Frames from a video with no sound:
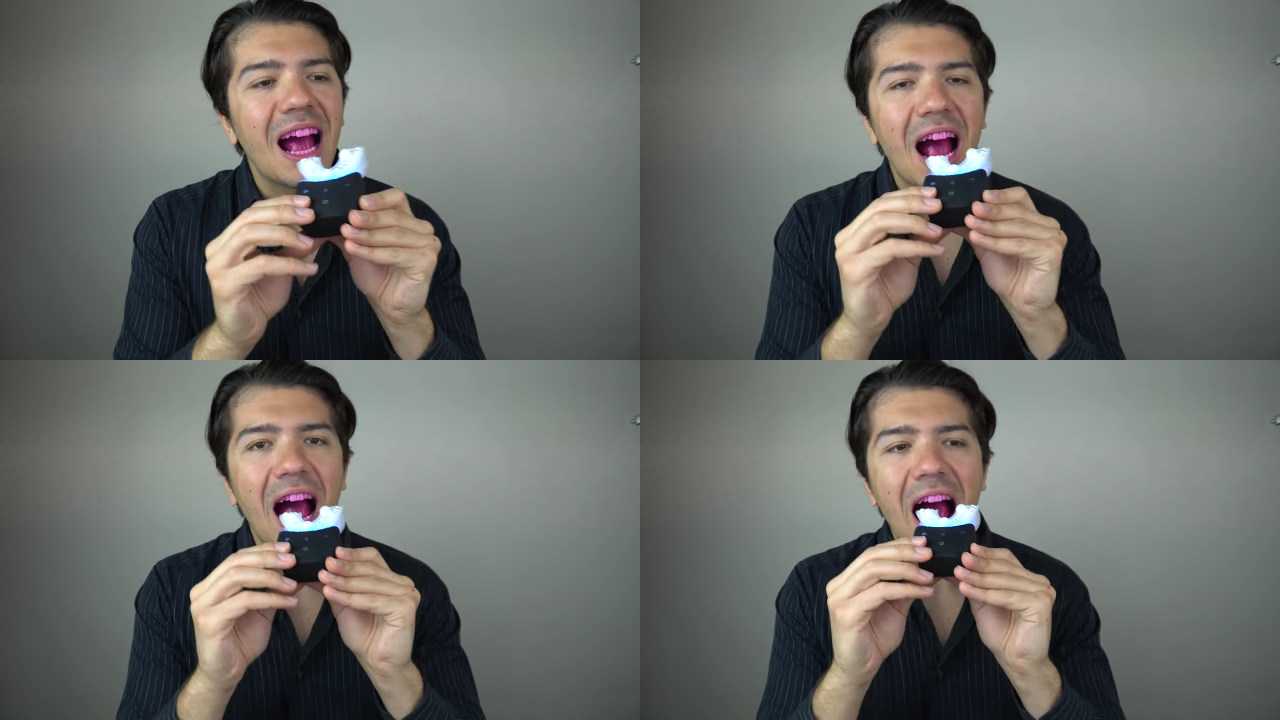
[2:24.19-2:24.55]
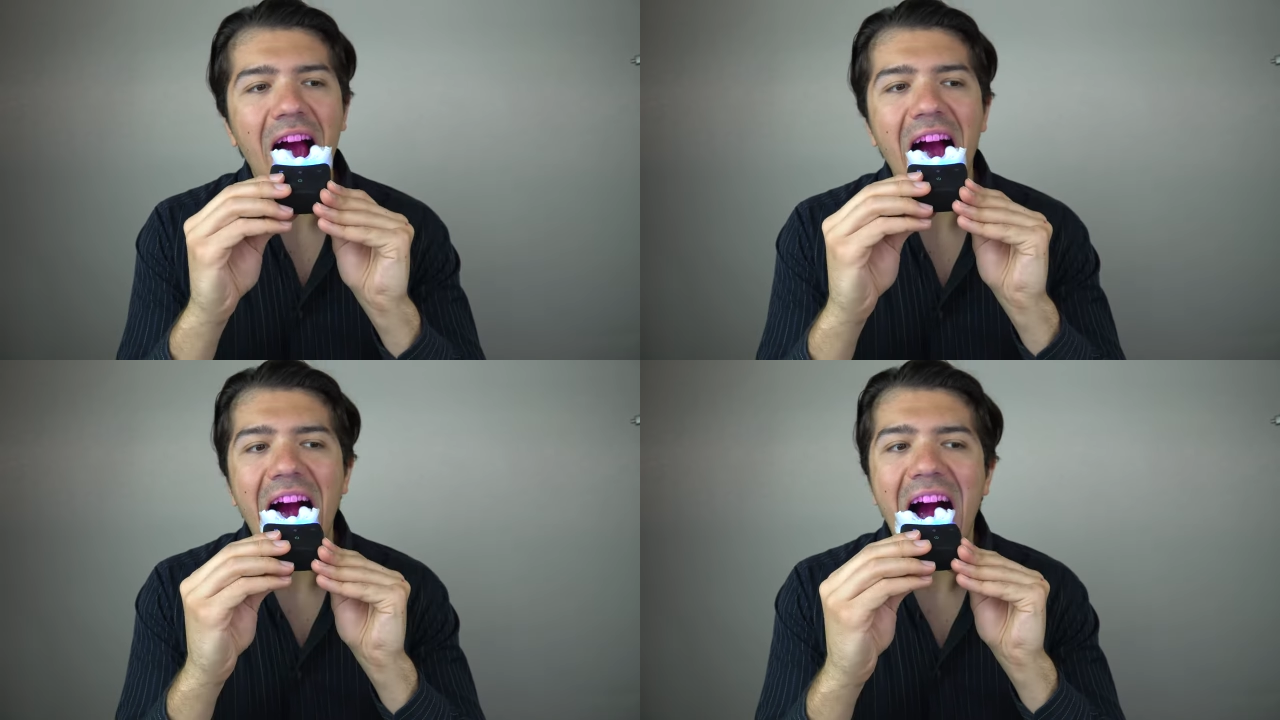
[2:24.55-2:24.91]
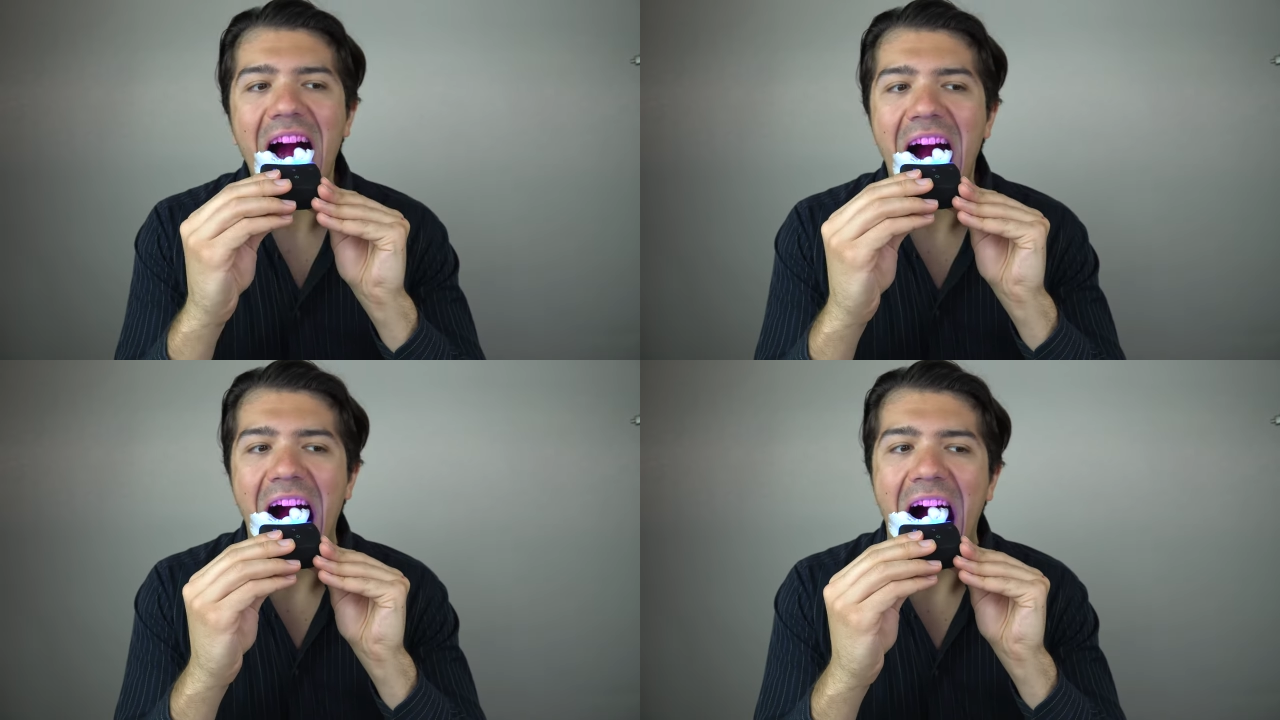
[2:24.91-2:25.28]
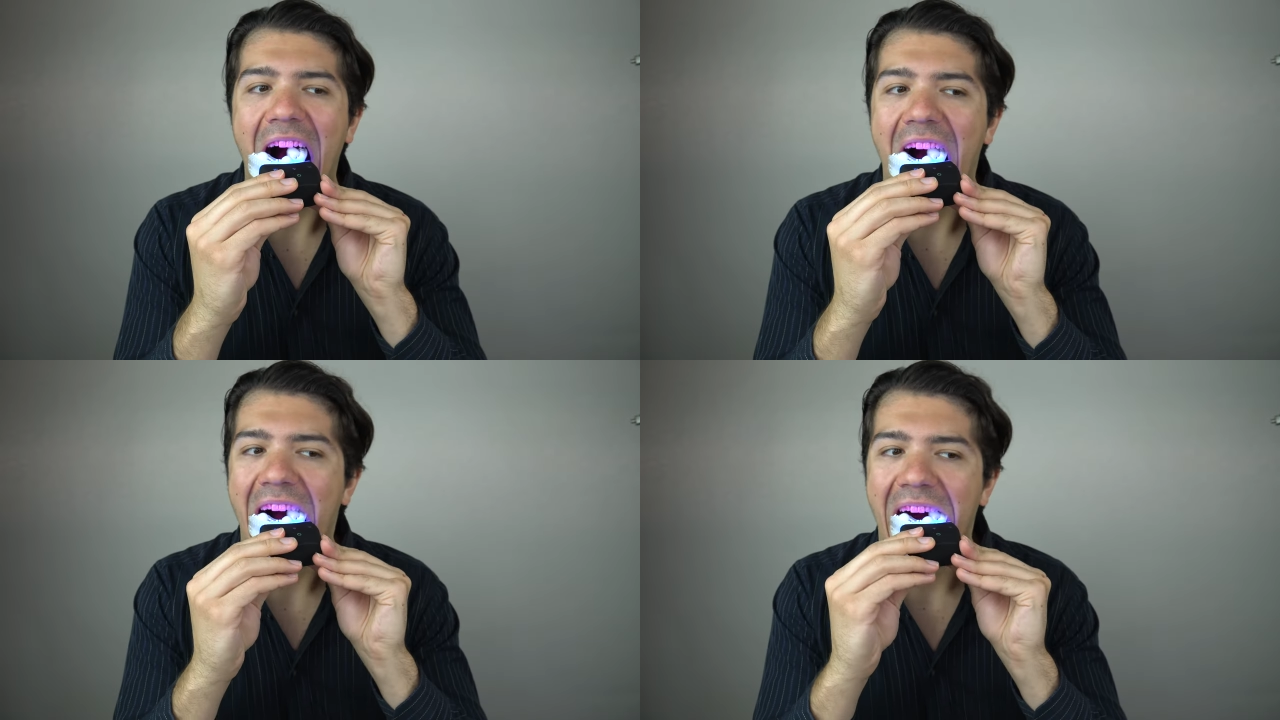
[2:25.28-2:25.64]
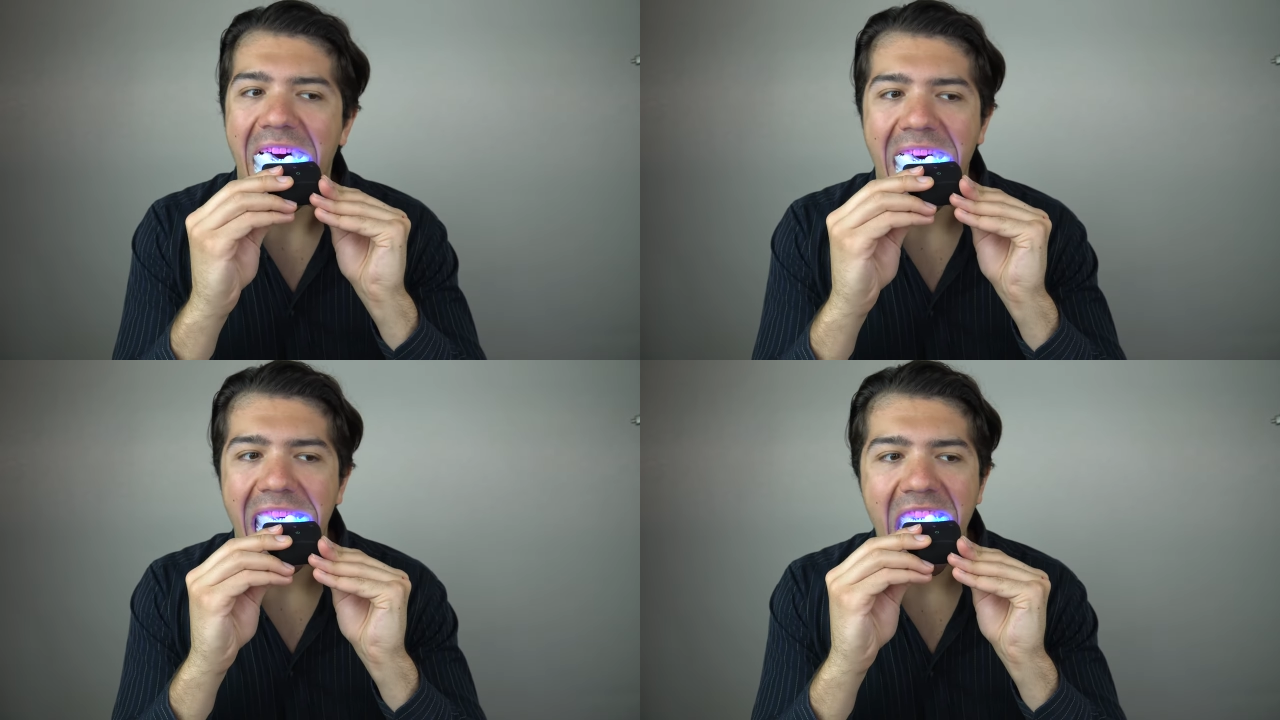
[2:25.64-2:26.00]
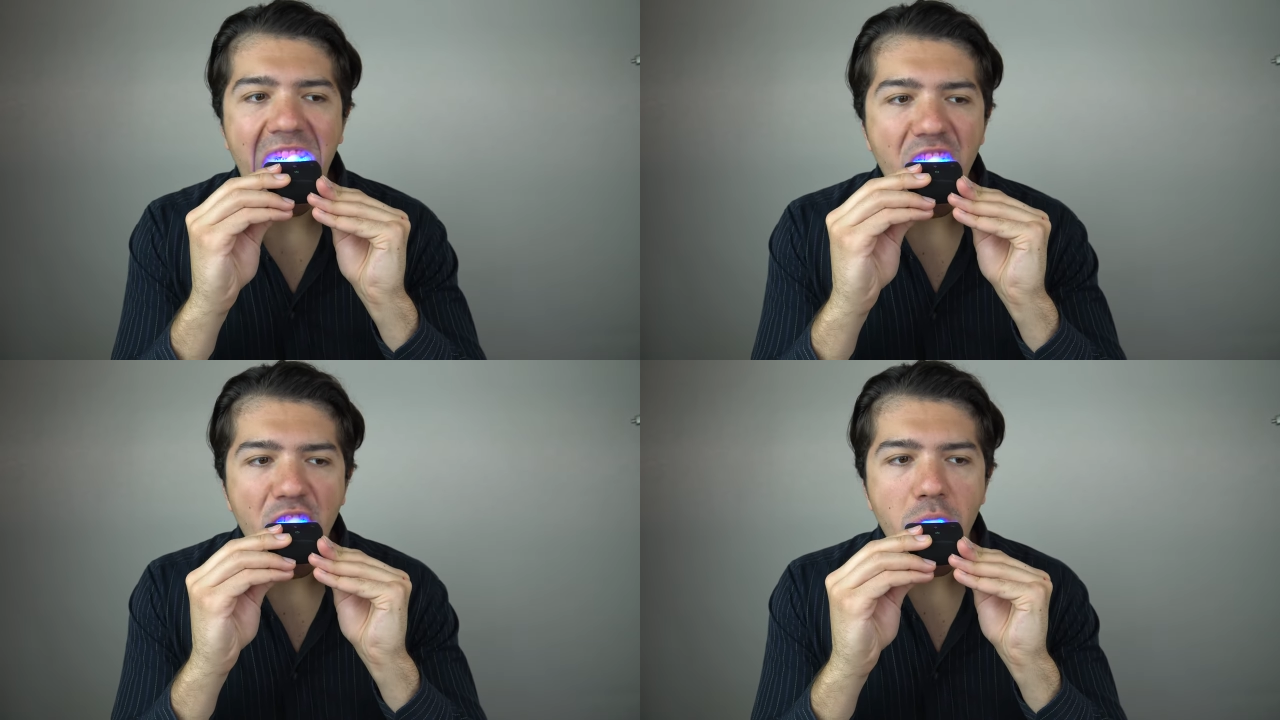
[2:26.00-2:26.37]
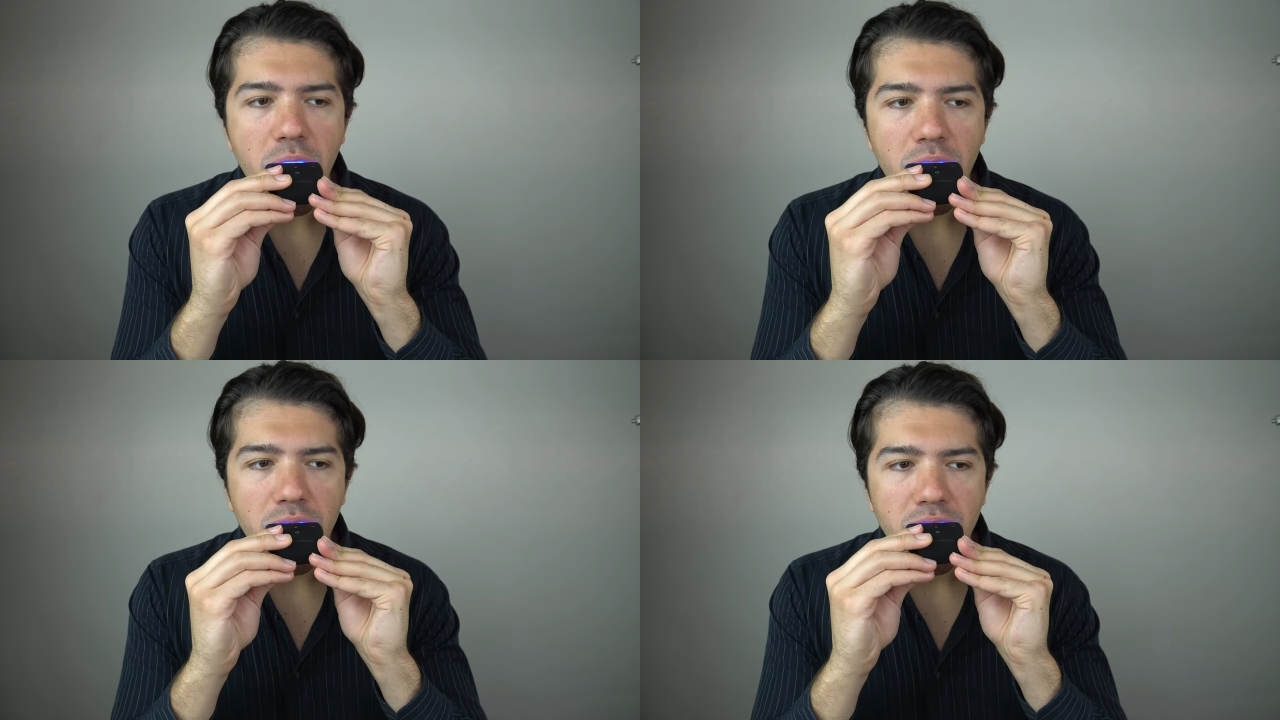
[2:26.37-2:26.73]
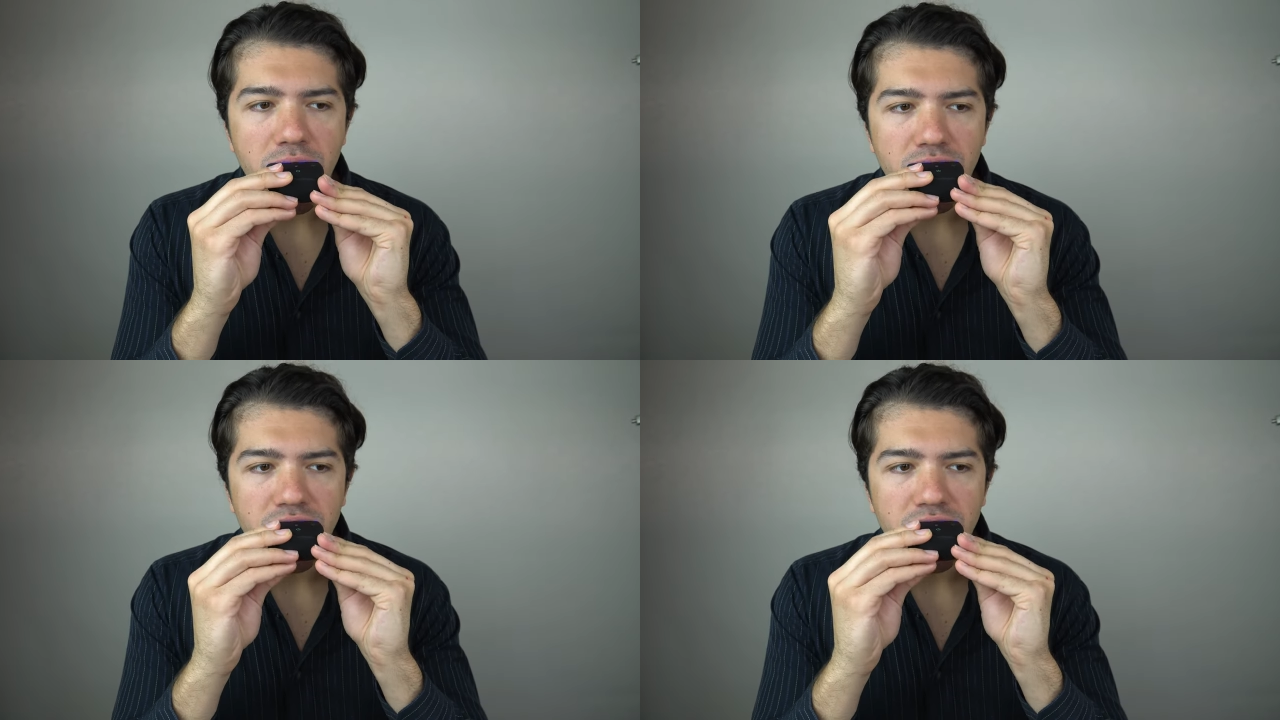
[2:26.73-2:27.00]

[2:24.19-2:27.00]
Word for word: it in your mouth and you just gently move it